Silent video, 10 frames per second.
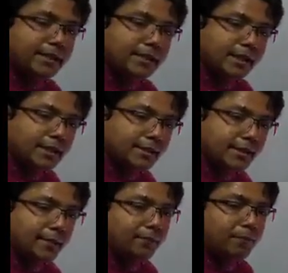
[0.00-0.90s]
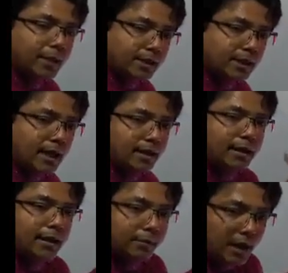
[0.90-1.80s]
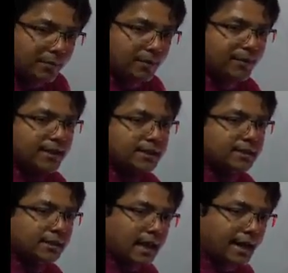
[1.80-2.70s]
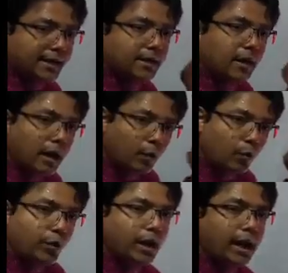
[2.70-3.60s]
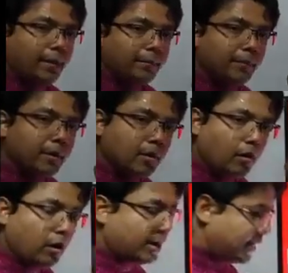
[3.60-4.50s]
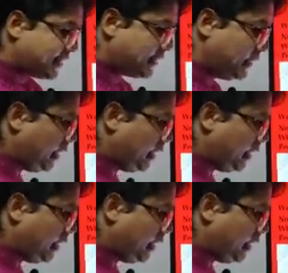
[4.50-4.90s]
means it is a picture in my previous slide. We have already